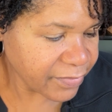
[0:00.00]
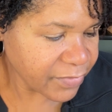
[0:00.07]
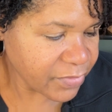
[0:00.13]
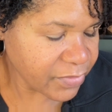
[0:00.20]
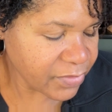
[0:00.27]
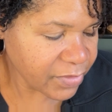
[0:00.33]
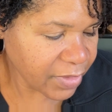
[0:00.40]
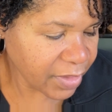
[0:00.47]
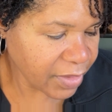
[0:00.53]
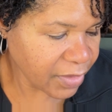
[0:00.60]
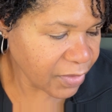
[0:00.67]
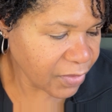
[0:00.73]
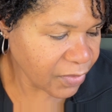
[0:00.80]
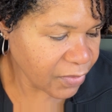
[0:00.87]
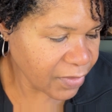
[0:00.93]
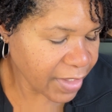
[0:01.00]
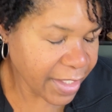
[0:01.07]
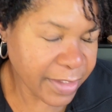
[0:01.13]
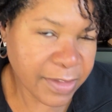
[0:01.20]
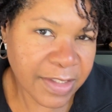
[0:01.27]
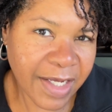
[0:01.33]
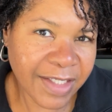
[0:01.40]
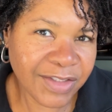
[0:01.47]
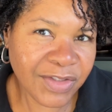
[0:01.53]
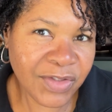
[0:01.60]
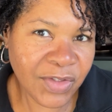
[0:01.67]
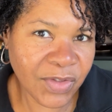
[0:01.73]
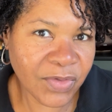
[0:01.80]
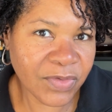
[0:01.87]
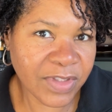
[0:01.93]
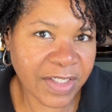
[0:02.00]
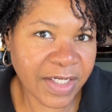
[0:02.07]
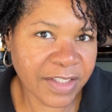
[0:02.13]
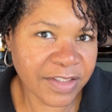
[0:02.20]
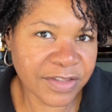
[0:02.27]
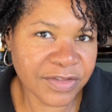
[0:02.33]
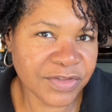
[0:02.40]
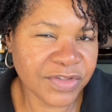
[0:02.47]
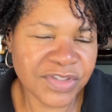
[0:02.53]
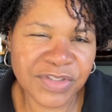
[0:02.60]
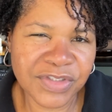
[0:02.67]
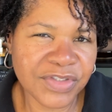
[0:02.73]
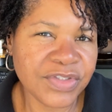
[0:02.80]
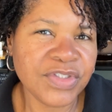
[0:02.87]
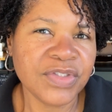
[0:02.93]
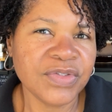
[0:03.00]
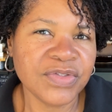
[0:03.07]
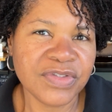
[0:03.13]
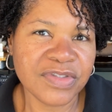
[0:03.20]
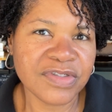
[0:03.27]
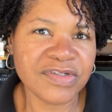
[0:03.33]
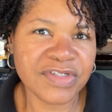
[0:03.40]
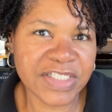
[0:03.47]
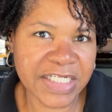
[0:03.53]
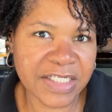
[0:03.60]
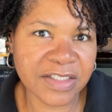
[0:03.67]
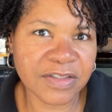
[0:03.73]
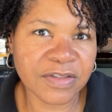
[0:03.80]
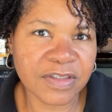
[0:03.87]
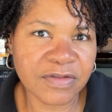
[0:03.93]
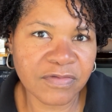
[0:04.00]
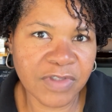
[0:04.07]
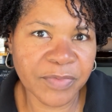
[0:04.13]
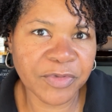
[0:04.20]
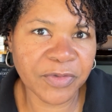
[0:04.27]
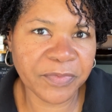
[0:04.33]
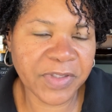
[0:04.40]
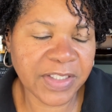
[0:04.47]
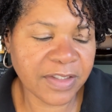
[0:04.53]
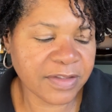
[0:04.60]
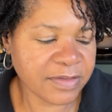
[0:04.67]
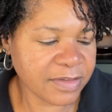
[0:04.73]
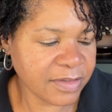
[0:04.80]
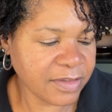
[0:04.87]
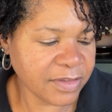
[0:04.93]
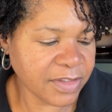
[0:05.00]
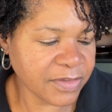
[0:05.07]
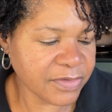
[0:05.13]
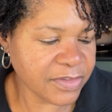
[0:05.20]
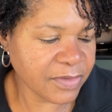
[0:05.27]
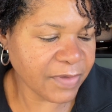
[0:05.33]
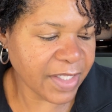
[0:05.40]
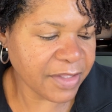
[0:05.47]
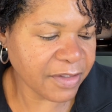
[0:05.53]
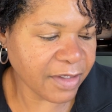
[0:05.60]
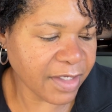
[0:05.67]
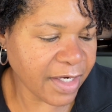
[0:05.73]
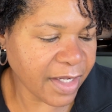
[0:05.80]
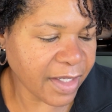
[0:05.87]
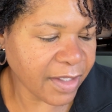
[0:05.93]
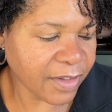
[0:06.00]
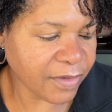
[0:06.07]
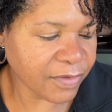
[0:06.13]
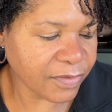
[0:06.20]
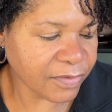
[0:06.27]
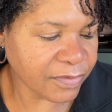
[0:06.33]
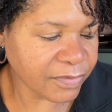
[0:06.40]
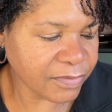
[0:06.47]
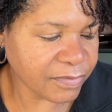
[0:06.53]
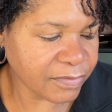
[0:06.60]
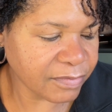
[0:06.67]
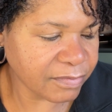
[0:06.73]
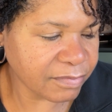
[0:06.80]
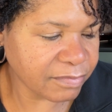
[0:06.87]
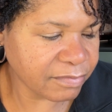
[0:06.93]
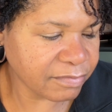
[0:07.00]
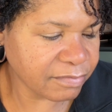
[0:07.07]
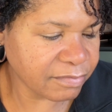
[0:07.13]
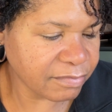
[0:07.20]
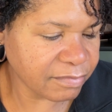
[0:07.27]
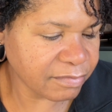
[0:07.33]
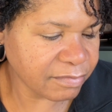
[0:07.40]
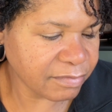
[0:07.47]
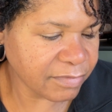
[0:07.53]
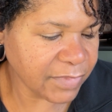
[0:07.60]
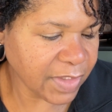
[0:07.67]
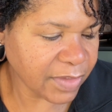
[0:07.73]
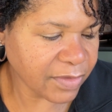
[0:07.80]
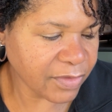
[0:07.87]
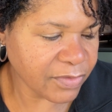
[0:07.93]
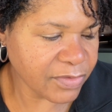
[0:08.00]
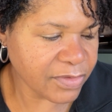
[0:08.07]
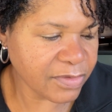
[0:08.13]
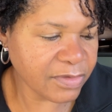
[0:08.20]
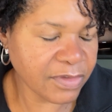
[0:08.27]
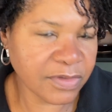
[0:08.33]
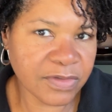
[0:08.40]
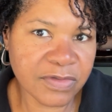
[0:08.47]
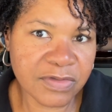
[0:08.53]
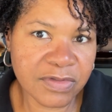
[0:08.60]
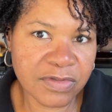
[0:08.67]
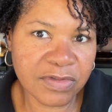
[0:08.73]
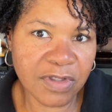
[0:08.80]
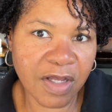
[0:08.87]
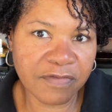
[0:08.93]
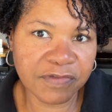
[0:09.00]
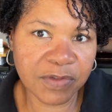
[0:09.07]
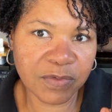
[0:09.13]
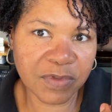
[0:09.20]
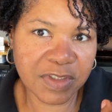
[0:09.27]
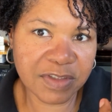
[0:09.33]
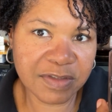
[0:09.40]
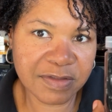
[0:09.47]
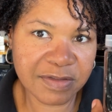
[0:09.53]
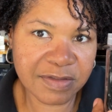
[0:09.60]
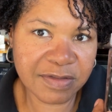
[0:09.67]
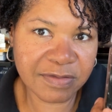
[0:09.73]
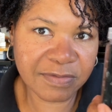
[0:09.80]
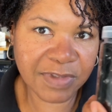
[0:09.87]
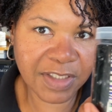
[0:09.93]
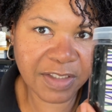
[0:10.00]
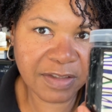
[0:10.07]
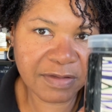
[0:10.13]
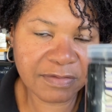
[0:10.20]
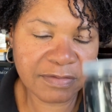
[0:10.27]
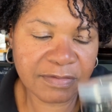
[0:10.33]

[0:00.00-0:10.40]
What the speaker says: So I knew that I couldn't just use a standard rubber band, you know, so I thought I'll get those little soft ones, right?